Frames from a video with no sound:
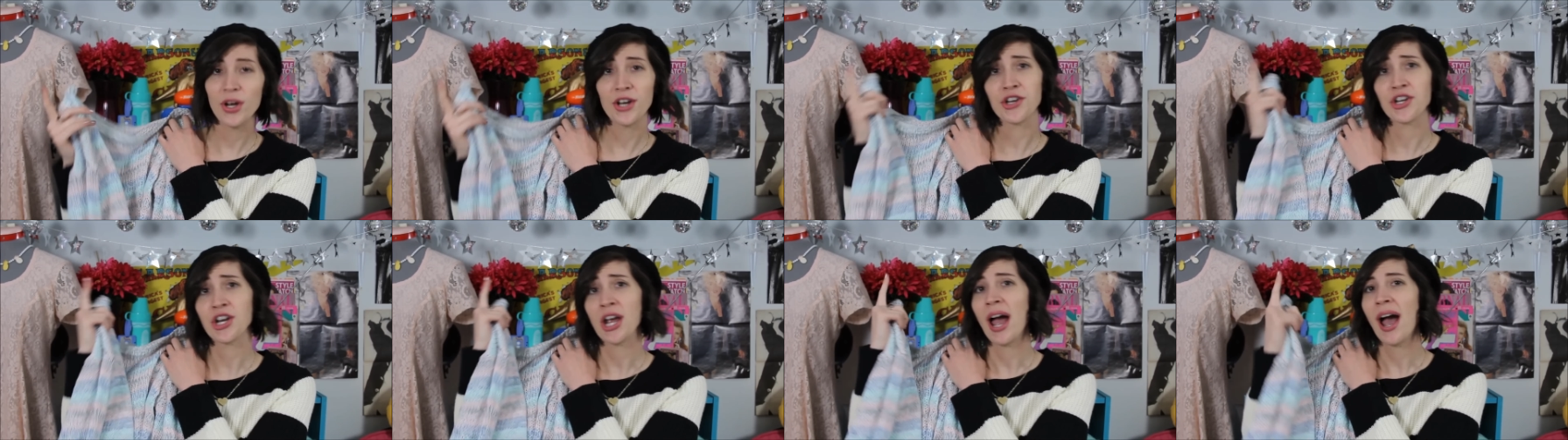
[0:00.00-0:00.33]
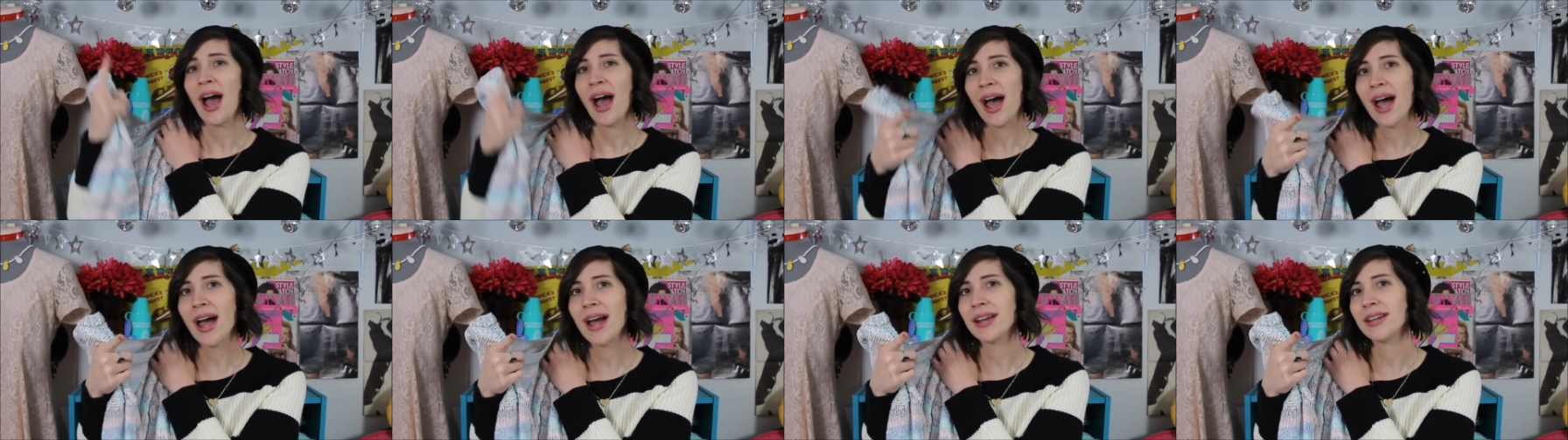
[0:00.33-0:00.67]
which
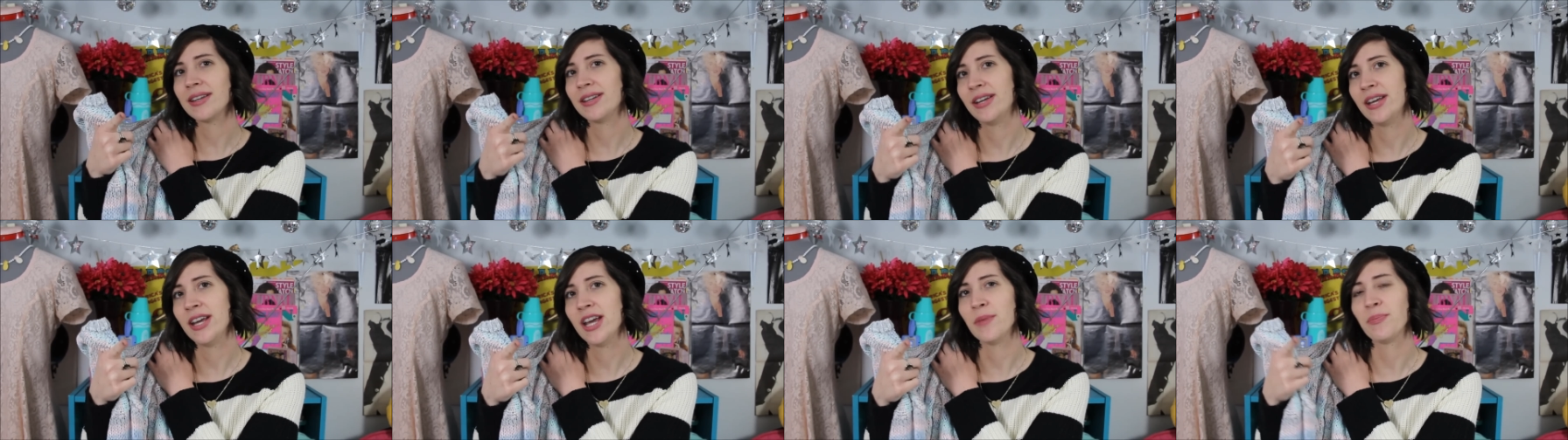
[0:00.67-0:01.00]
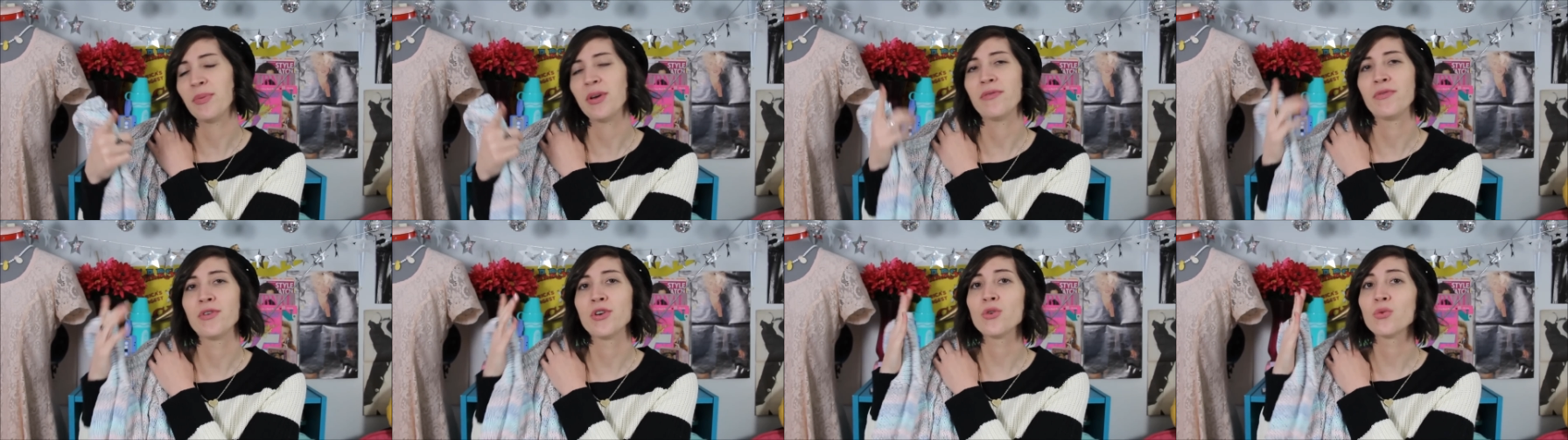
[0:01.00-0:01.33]
hot
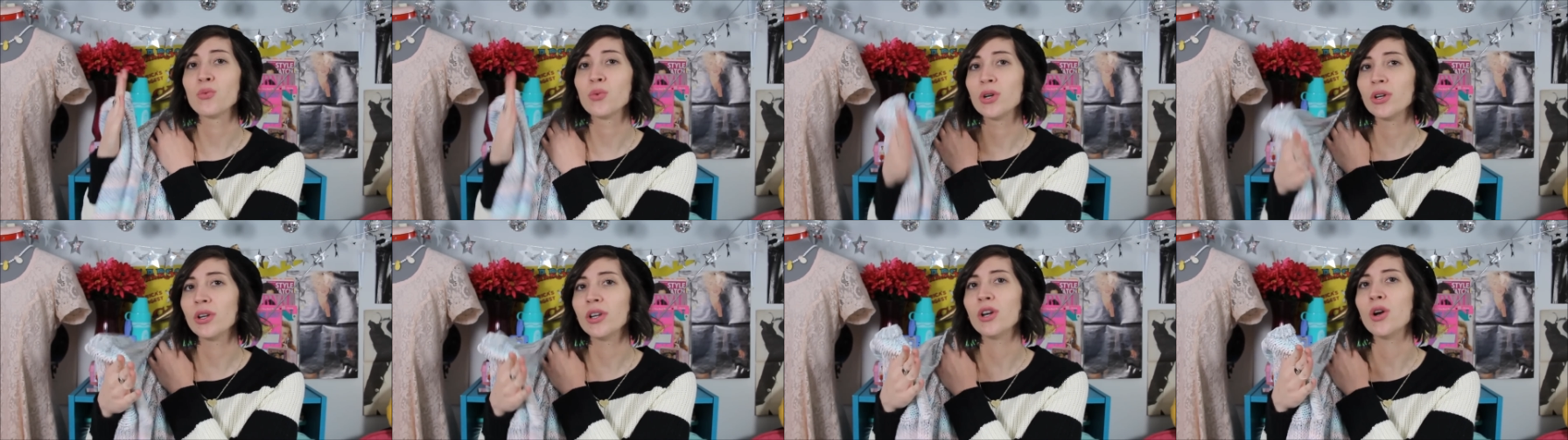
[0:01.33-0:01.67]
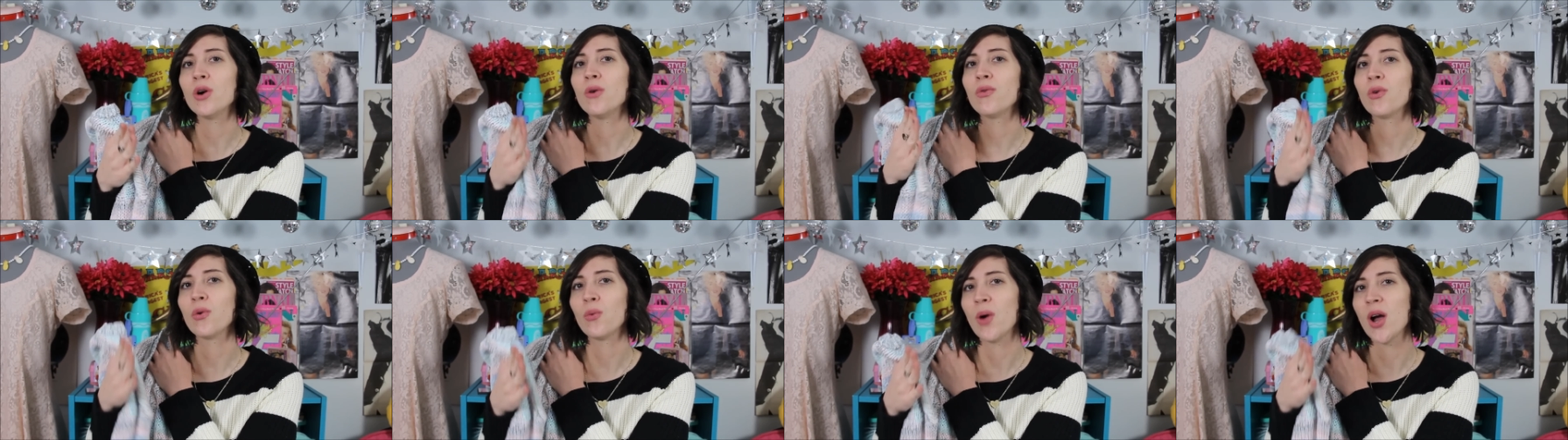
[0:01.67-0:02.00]
tip, if you're
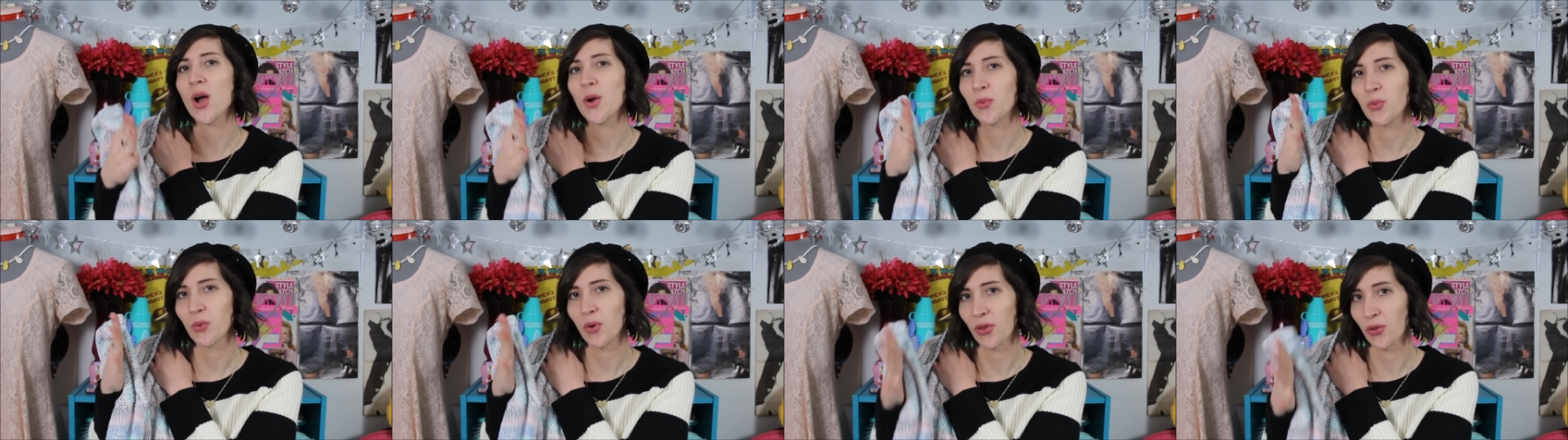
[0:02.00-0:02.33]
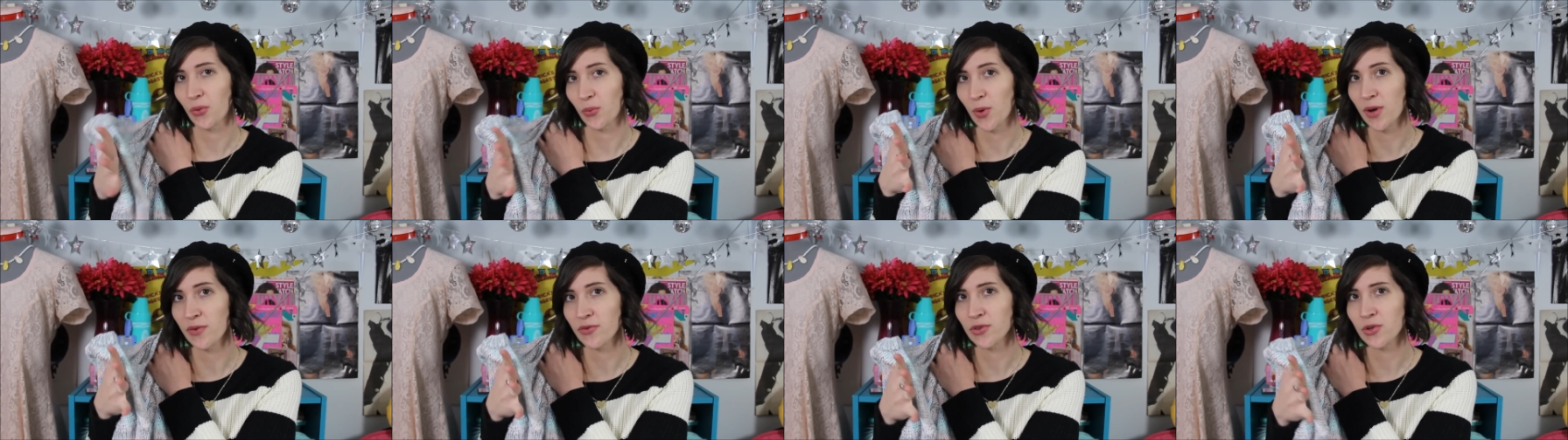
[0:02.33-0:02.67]
really overwhelmed
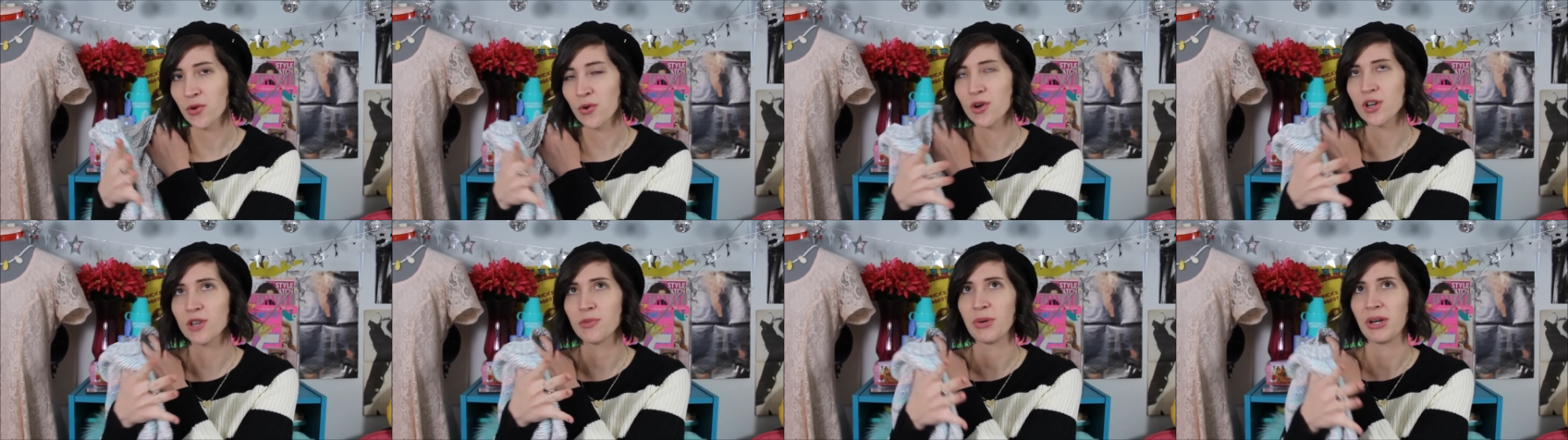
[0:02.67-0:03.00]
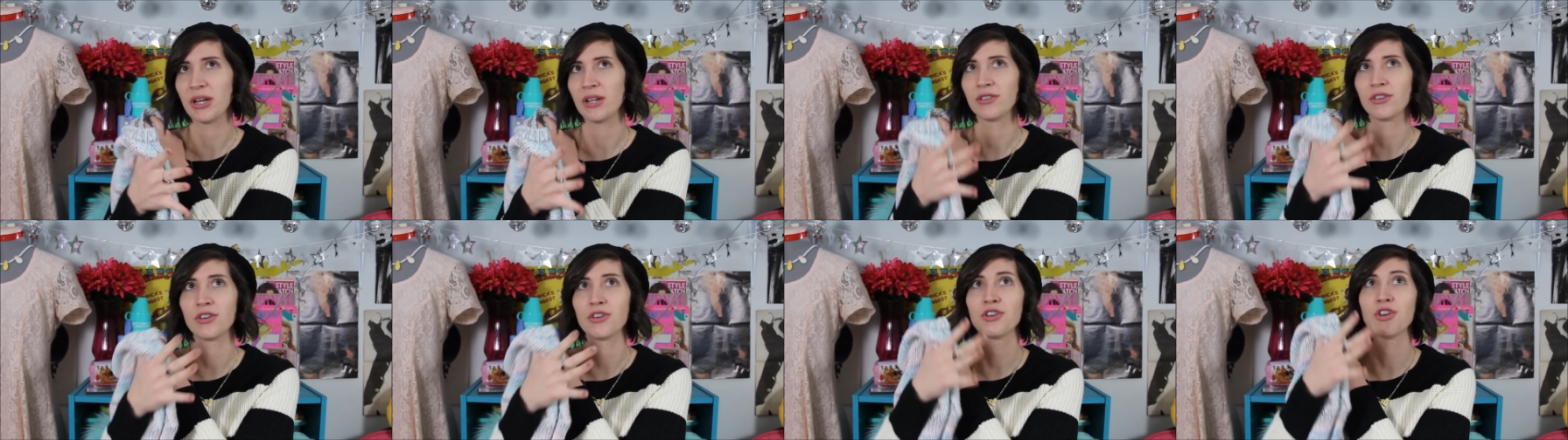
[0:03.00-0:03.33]
with thrift stores
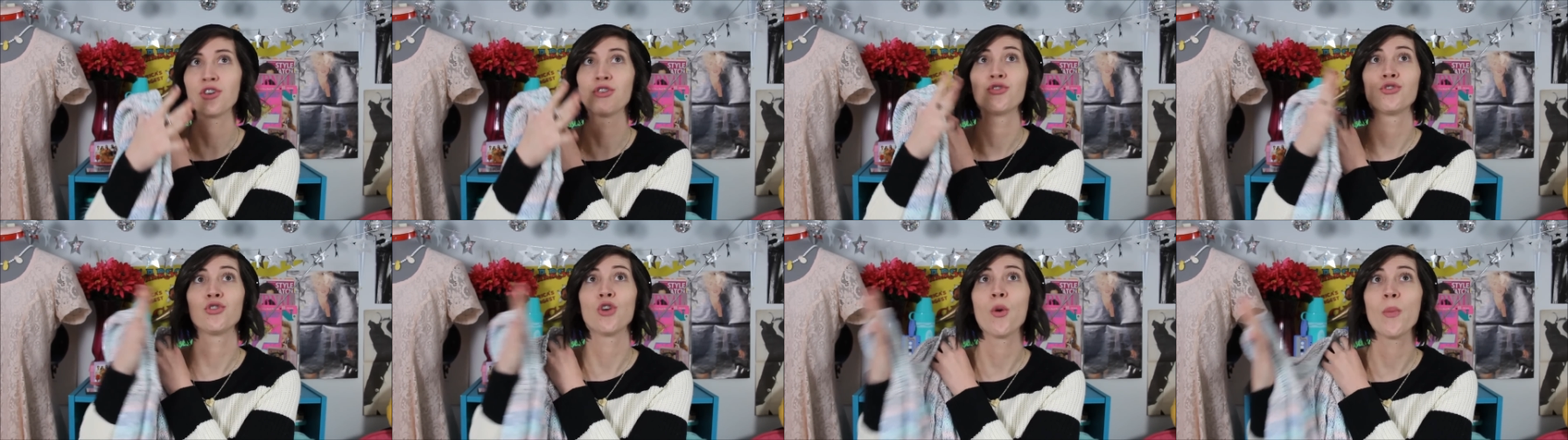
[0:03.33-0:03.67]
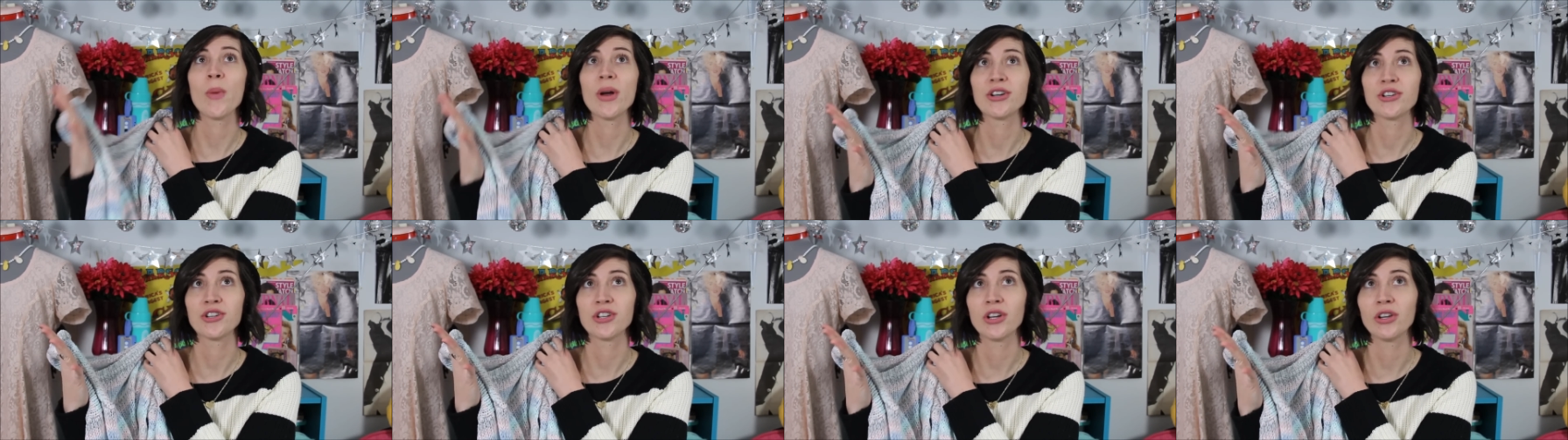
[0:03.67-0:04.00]
because there's just
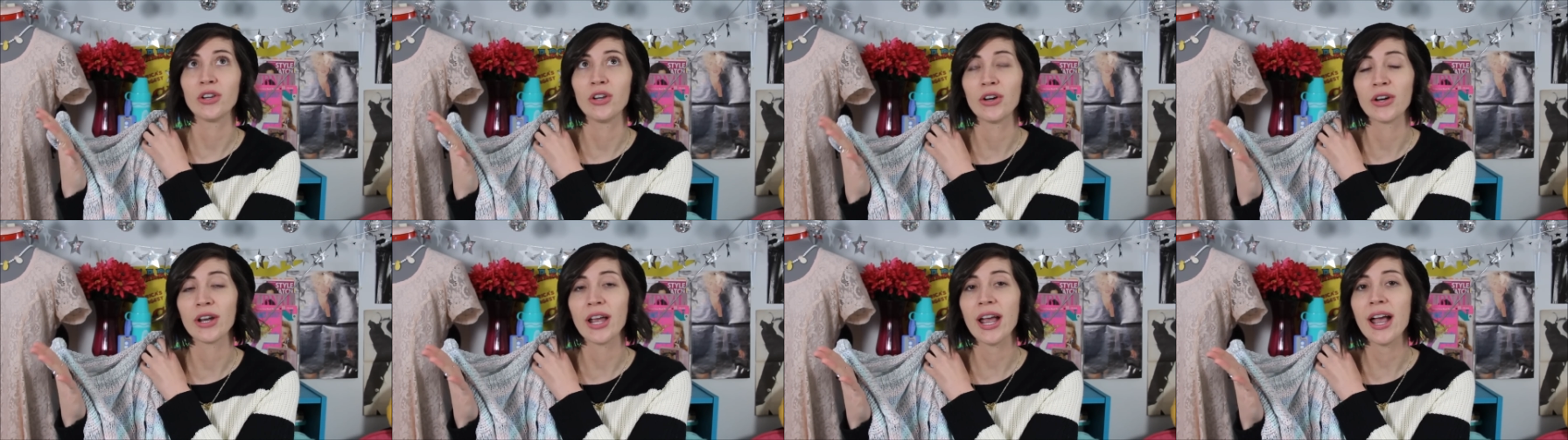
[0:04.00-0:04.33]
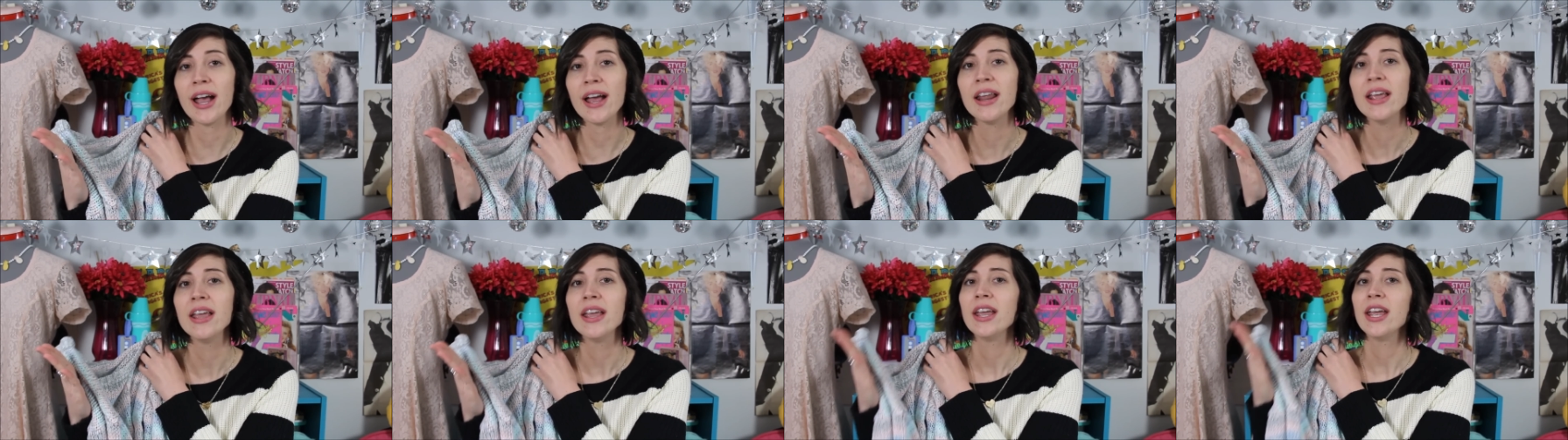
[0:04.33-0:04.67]
so much to look
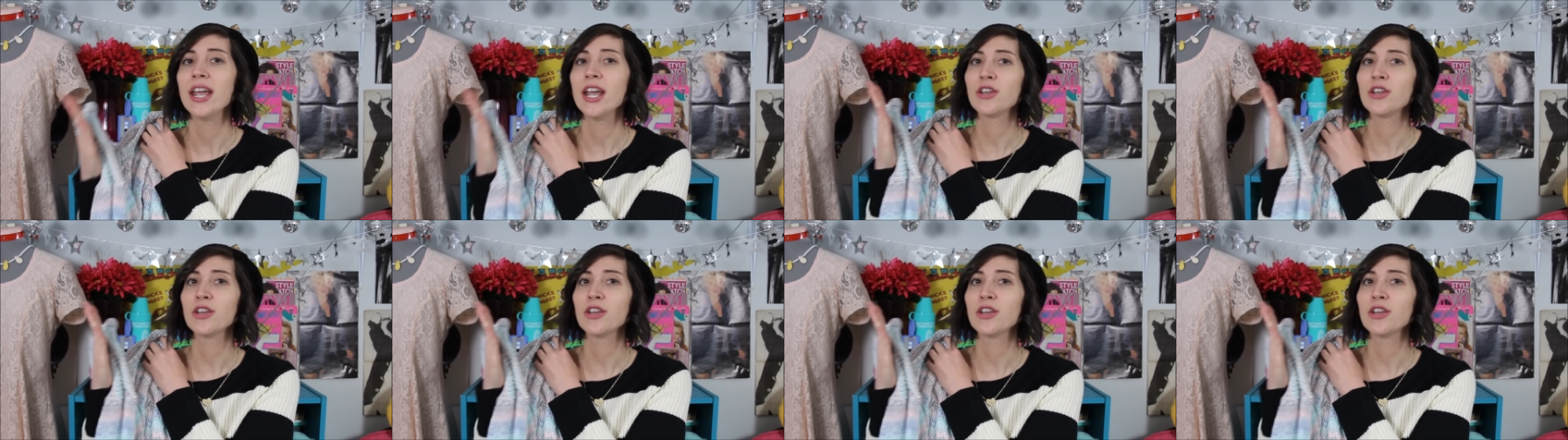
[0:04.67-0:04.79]
at,